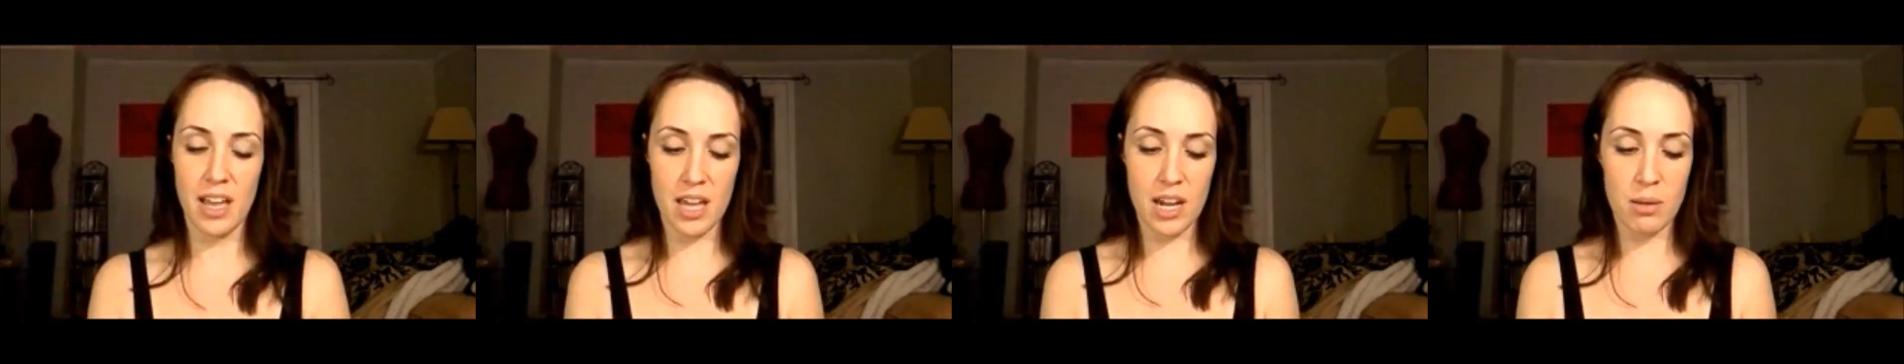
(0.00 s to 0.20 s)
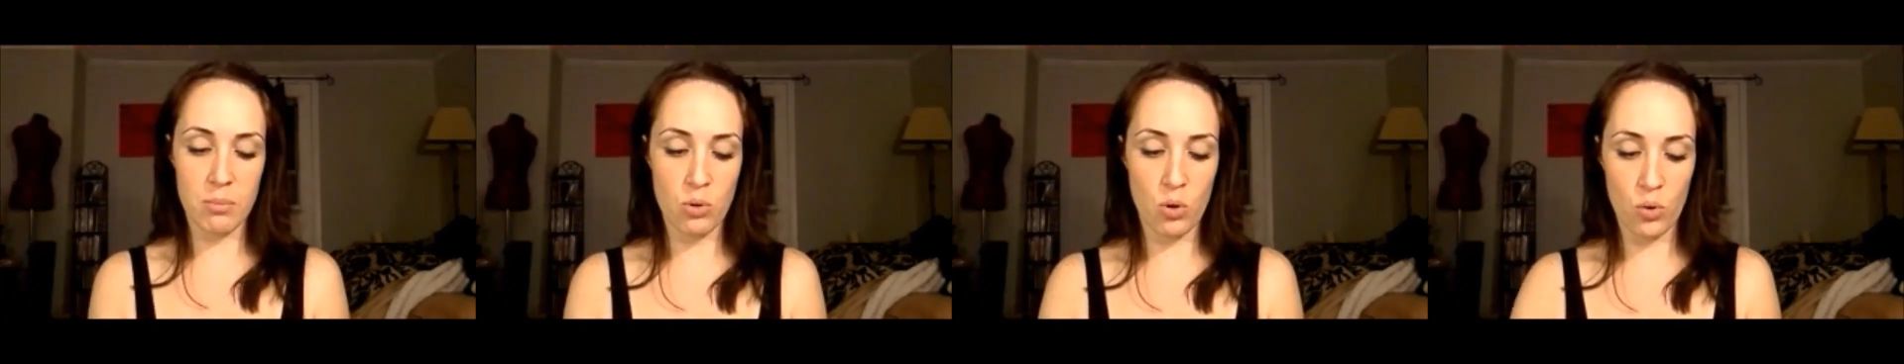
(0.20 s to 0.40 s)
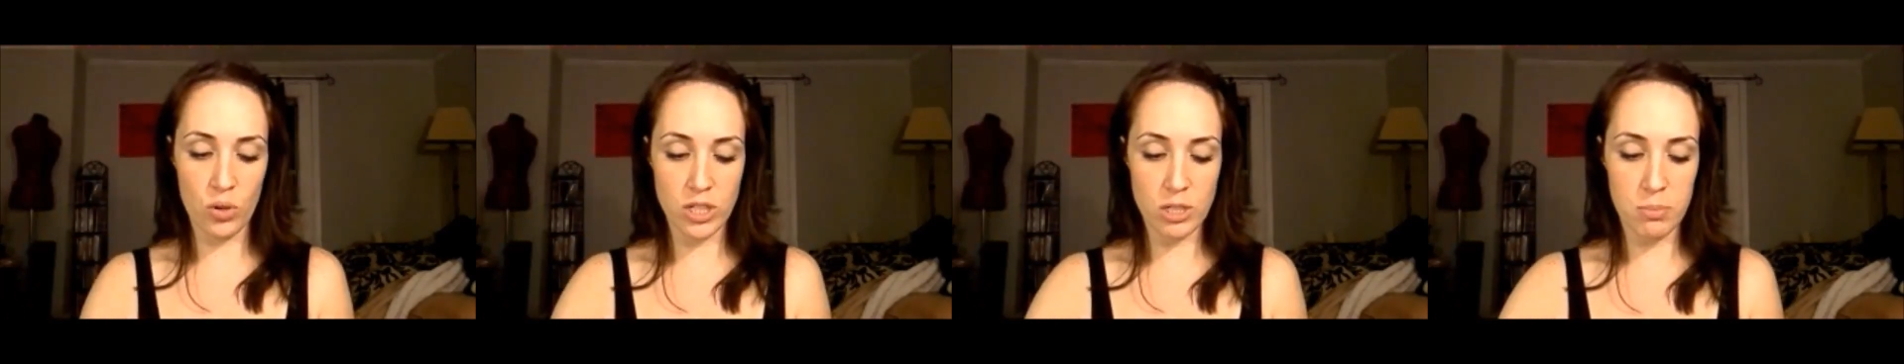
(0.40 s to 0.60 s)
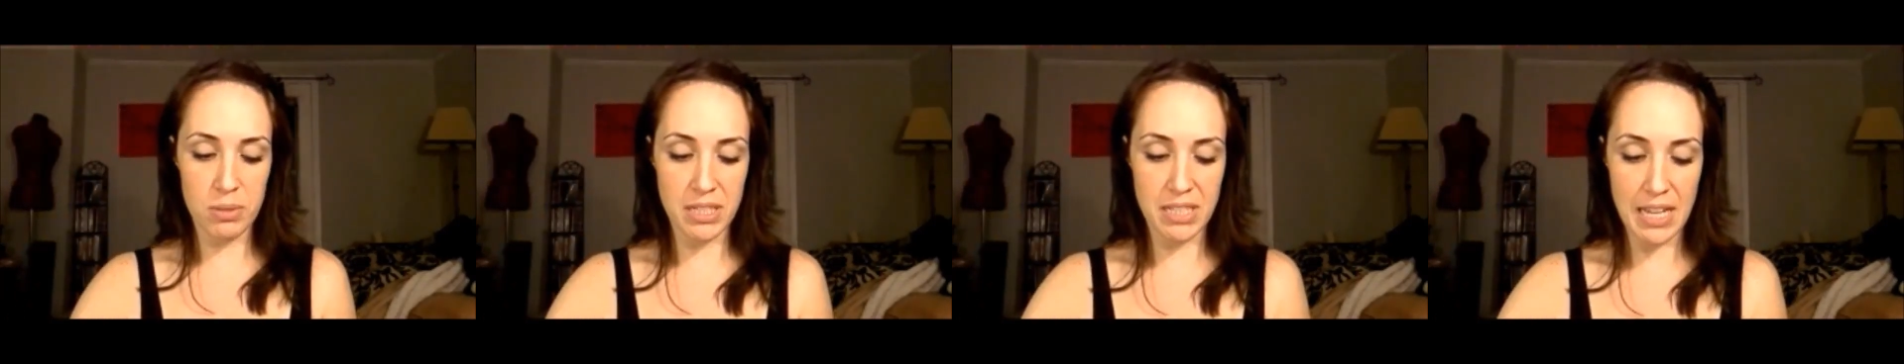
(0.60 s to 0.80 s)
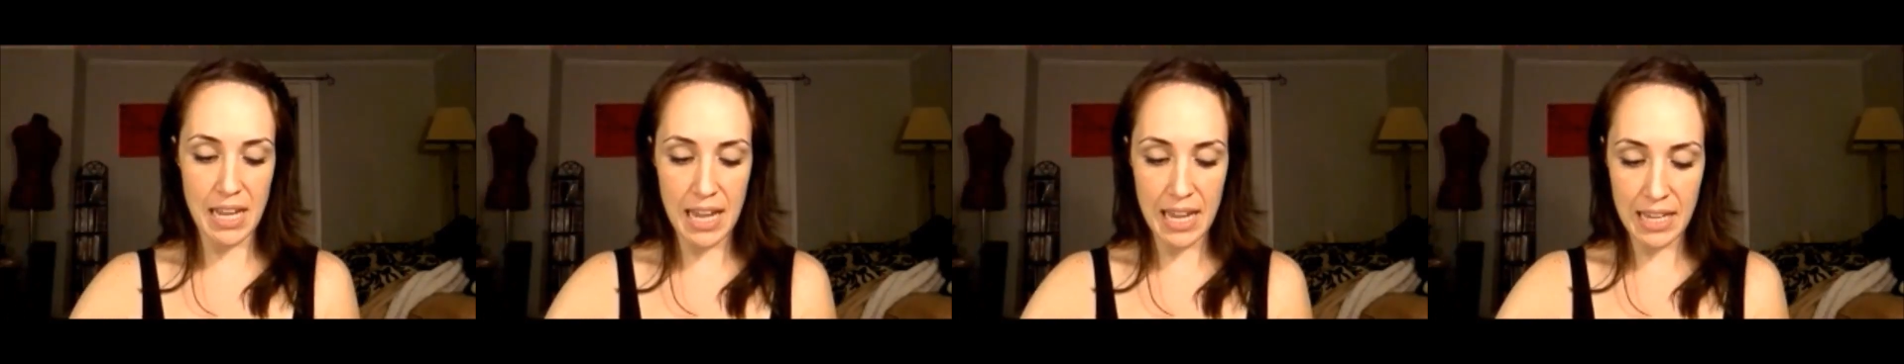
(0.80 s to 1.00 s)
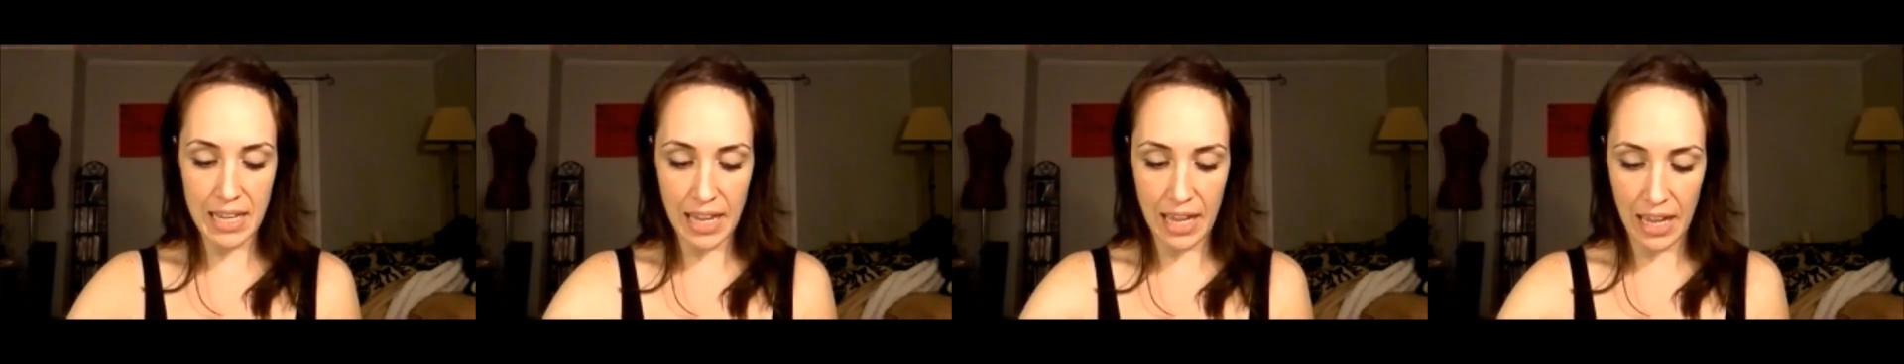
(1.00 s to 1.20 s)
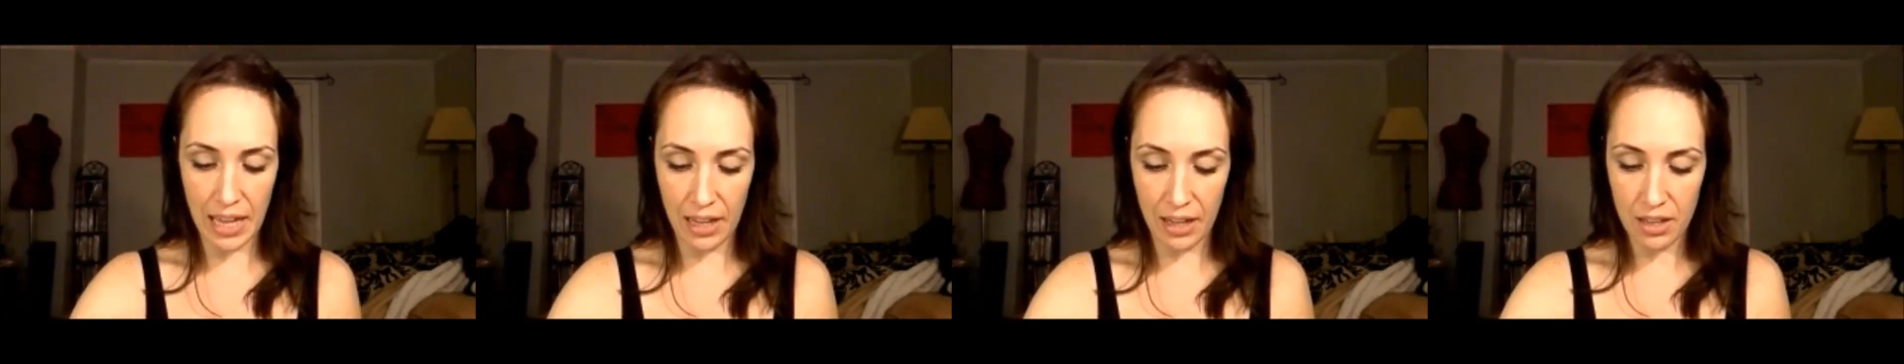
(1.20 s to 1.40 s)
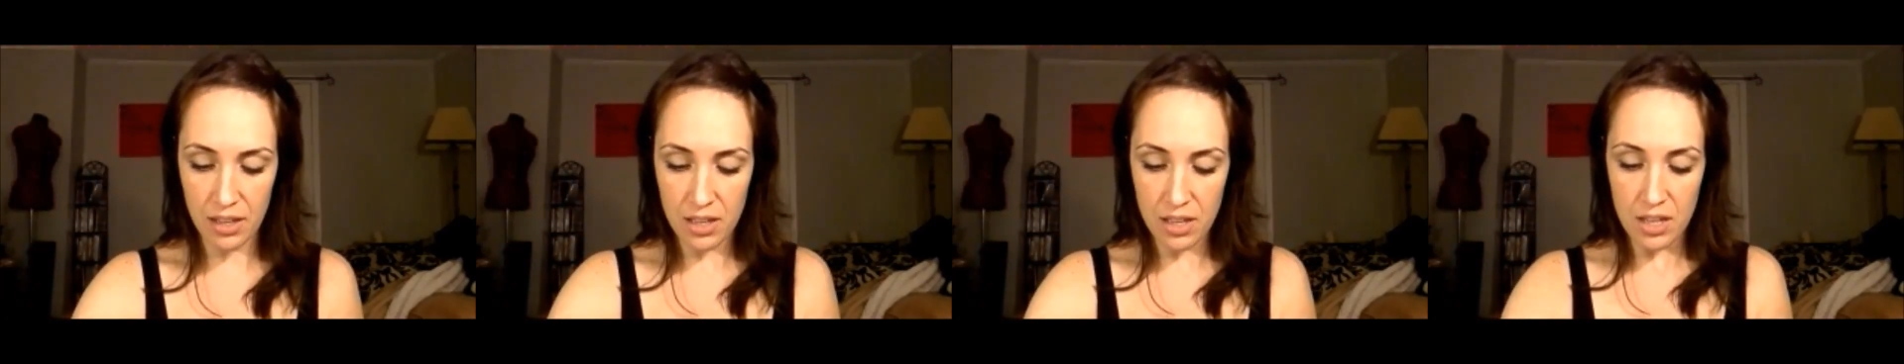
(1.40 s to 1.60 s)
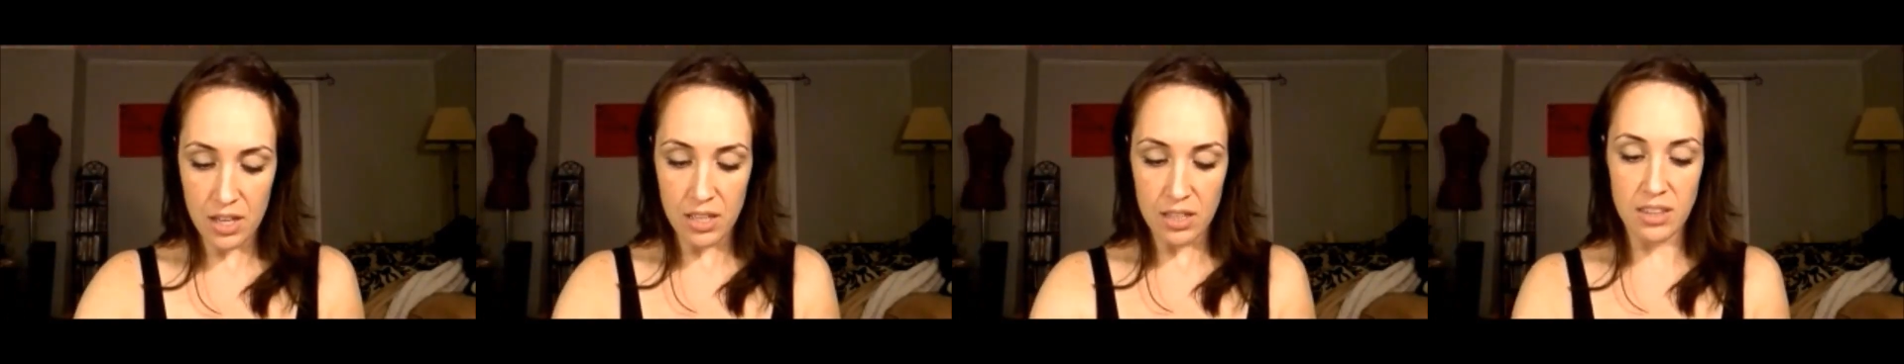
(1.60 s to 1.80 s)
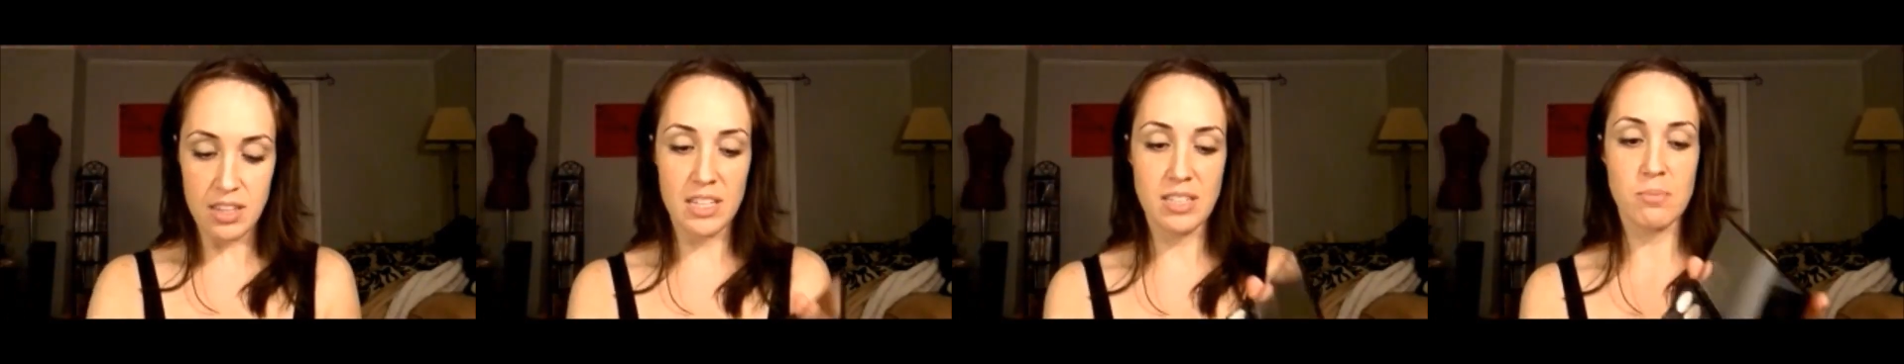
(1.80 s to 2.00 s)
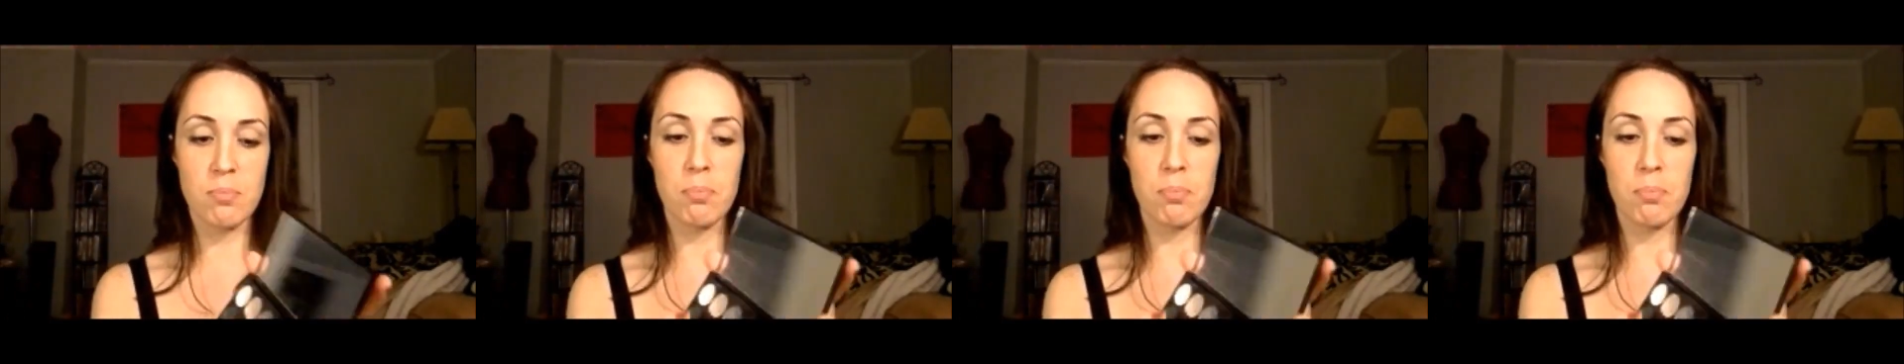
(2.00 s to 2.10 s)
and I'm going to be taking this